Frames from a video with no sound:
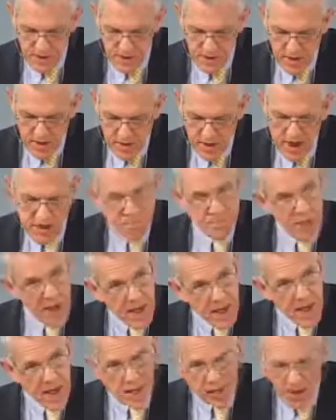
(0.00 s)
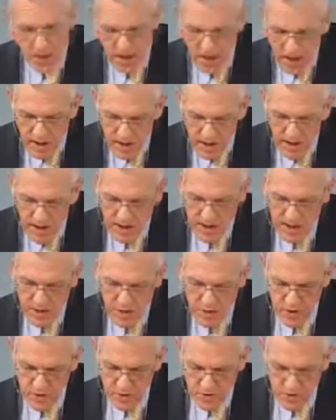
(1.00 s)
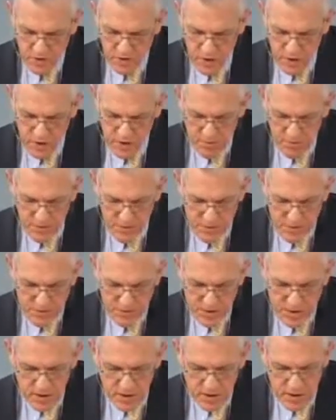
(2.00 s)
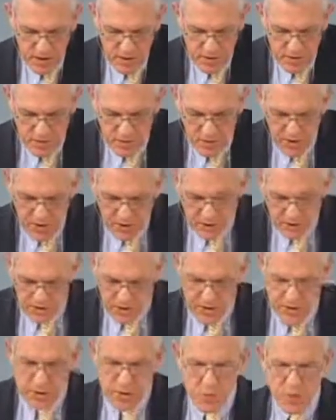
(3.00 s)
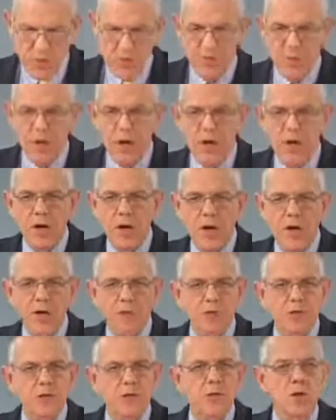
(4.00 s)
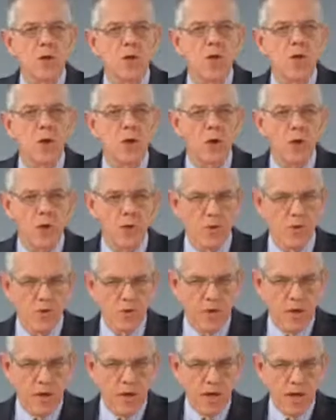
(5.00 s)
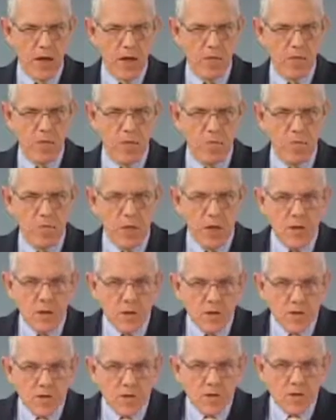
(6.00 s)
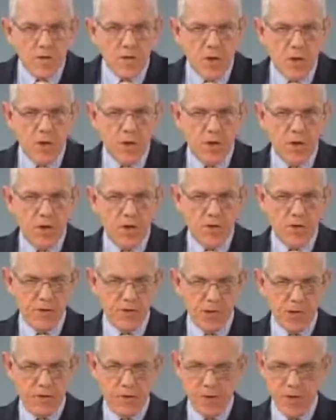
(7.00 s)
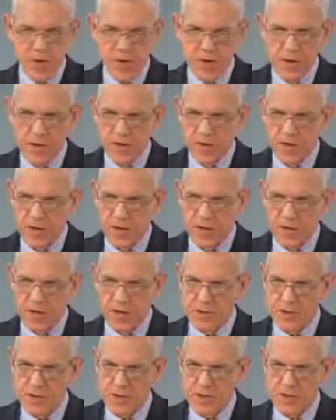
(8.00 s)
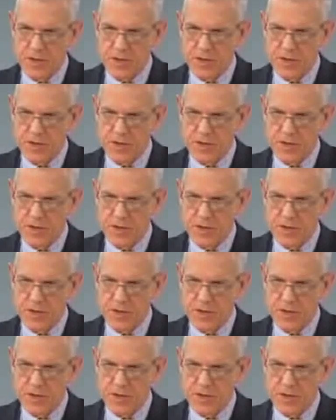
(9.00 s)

His pagan colleague, however, believes that climate process was very slow. It took millions of years to bring these things on.